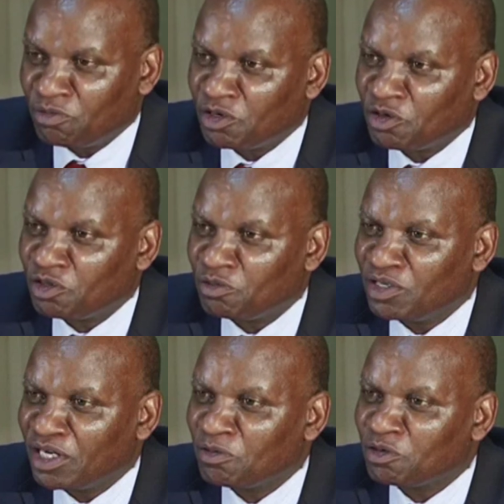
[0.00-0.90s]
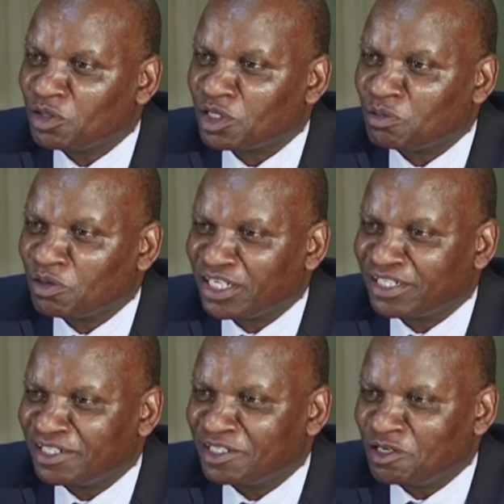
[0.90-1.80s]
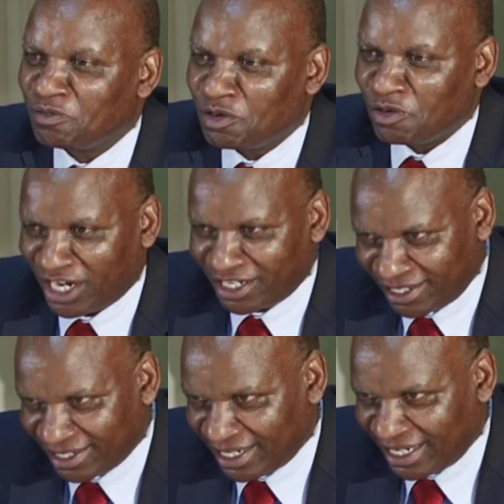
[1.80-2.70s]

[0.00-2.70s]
we may not be able to express in simple words.